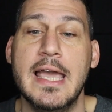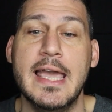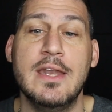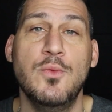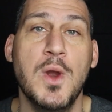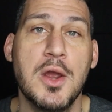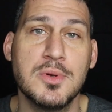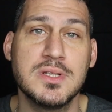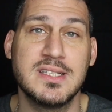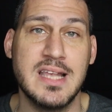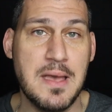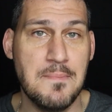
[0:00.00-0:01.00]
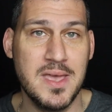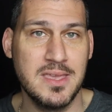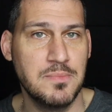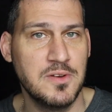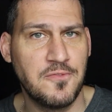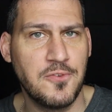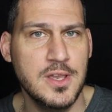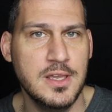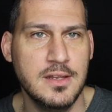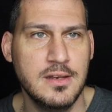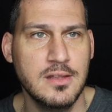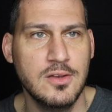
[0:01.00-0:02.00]
And where is Sam
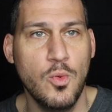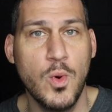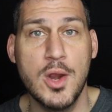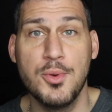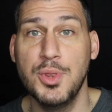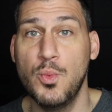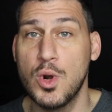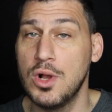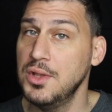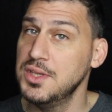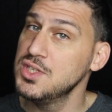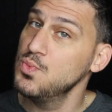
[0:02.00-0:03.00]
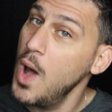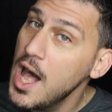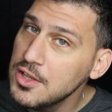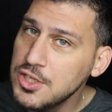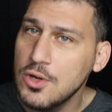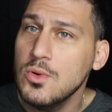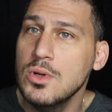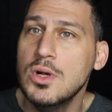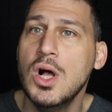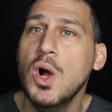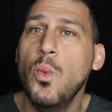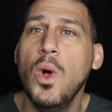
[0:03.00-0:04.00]
Bankman-Fried? Where in the world is Waldo?
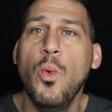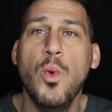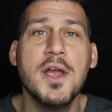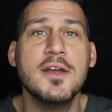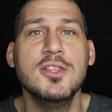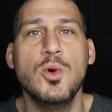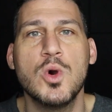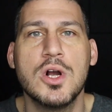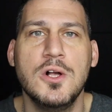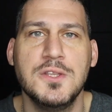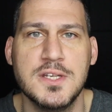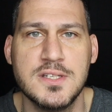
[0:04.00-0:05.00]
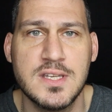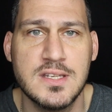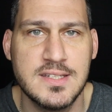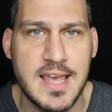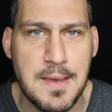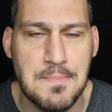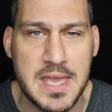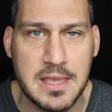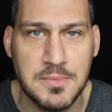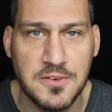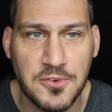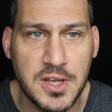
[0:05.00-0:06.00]
Well, where in the world is Sam
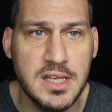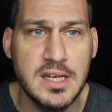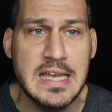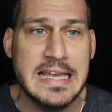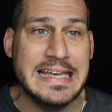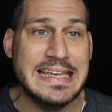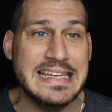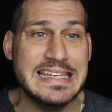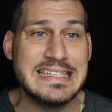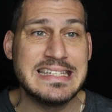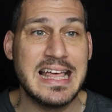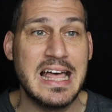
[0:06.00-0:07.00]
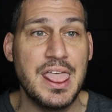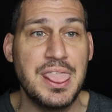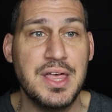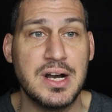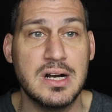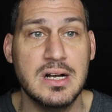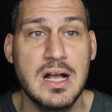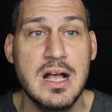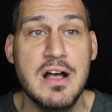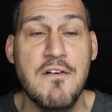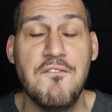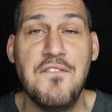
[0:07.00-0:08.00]
Bankman-Fried is the
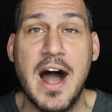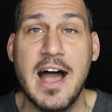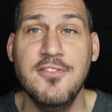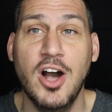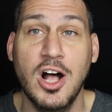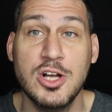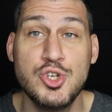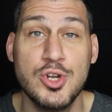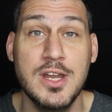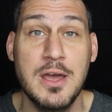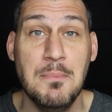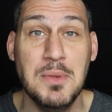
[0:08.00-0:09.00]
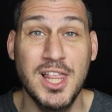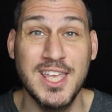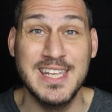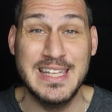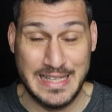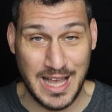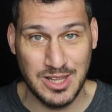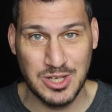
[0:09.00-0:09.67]
$500 million